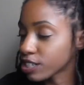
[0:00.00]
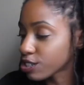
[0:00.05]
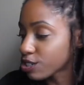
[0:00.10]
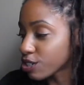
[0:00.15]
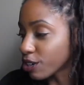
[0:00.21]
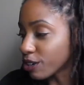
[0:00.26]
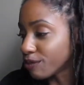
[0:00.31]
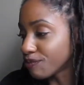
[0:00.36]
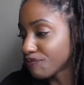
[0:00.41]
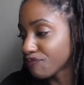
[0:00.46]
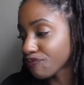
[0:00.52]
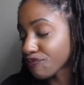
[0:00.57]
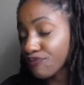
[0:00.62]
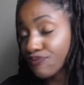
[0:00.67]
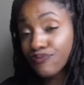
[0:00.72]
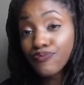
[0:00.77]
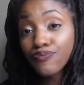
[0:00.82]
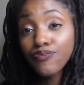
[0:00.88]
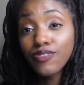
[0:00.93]
So
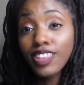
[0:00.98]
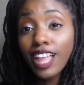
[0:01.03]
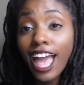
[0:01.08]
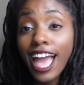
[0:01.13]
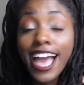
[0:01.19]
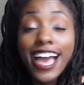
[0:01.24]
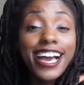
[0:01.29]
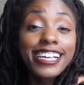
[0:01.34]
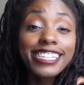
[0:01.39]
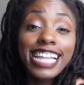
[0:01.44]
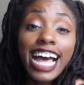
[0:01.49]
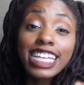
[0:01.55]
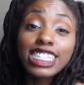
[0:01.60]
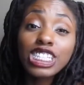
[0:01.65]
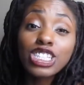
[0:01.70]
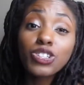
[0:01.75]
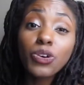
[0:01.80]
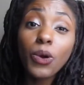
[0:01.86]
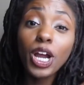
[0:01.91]
that's
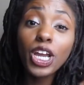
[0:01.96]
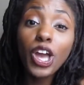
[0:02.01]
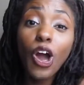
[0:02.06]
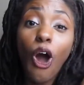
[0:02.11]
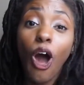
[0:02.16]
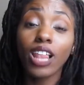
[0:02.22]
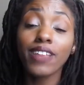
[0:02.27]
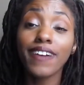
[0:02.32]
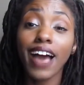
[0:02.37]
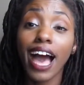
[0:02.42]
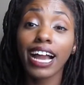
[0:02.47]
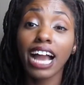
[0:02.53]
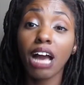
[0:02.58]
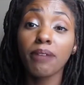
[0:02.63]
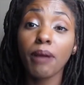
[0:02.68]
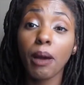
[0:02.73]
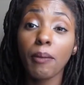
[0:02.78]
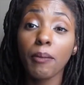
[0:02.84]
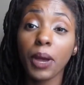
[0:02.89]
the story, y'all, of how I
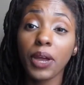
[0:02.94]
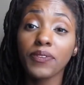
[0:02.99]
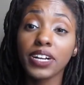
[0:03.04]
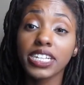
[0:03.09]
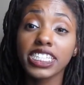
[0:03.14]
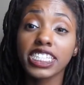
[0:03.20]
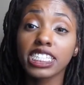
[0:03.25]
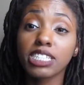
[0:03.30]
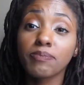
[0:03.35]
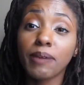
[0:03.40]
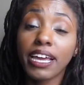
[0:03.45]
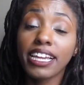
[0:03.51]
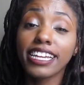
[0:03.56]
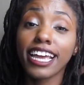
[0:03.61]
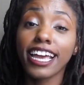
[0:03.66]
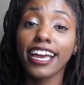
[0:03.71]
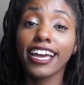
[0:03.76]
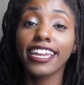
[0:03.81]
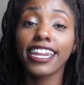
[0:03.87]
got my boyfriend
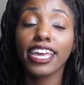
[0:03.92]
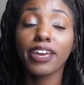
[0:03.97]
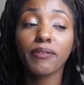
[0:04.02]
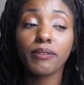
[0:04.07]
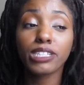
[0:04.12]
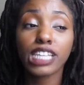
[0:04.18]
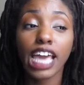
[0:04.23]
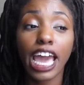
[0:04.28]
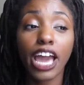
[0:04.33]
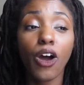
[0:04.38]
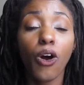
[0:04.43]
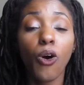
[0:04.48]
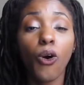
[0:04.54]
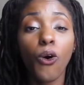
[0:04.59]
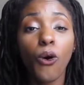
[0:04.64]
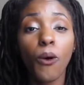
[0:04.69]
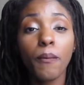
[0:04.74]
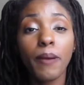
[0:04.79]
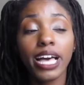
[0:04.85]
suspended. It was a
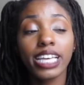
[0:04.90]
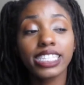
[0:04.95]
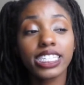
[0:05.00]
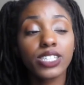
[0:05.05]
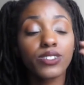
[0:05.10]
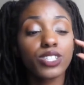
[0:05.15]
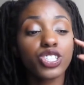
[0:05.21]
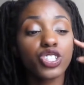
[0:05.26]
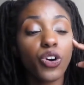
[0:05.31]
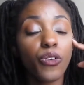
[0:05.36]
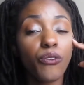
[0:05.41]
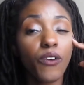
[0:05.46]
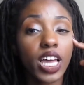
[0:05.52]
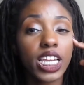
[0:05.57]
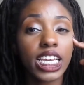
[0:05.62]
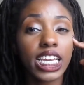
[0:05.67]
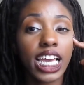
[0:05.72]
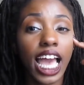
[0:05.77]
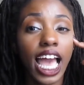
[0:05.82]
whole mess, and it was so
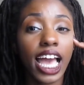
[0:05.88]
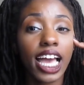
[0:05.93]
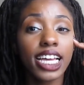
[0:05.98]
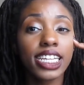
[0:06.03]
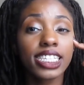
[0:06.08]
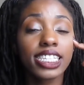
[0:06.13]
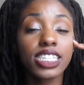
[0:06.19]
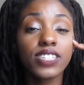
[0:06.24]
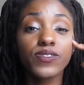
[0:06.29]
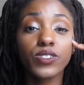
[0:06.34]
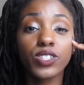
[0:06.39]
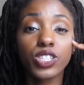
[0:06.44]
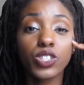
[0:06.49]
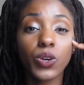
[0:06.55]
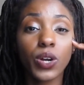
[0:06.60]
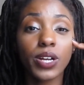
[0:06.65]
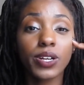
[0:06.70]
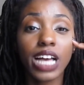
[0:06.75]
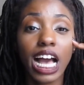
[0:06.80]
funny. And this
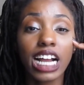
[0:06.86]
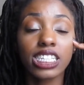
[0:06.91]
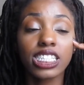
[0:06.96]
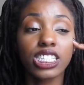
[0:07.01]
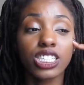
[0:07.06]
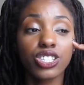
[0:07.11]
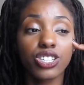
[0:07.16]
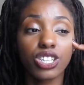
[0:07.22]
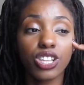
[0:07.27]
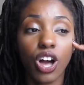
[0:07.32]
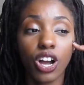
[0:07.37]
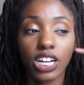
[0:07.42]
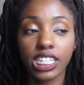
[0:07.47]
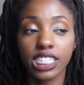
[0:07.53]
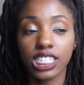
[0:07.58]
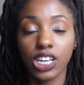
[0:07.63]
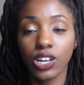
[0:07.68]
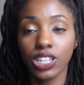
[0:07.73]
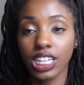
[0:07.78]
story actually took longer to
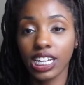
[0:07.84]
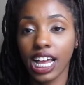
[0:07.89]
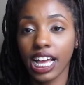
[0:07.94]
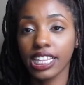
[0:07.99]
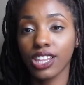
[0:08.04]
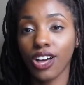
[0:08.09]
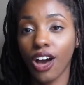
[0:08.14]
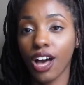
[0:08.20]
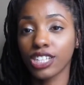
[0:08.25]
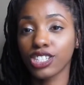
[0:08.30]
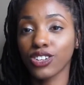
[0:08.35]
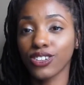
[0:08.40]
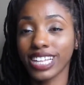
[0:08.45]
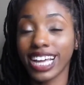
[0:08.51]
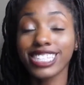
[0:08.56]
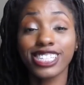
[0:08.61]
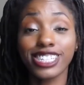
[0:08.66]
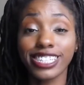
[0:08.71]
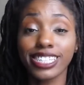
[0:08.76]
tell than I thought. So
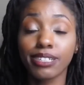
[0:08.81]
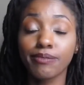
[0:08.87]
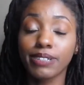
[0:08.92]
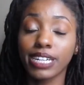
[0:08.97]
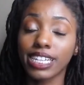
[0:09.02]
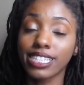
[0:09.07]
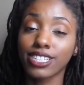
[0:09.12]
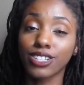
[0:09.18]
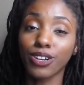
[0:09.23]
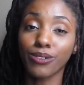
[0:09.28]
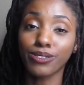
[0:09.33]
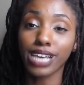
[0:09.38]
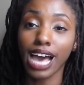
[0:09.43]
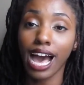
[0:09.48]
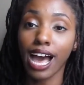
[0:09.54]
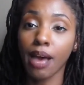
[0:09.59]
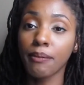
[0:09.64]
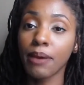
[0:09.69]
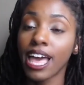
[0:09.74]
that's good, because, you know,
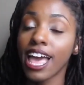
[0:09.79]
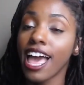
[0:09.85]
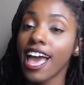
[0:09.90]
time.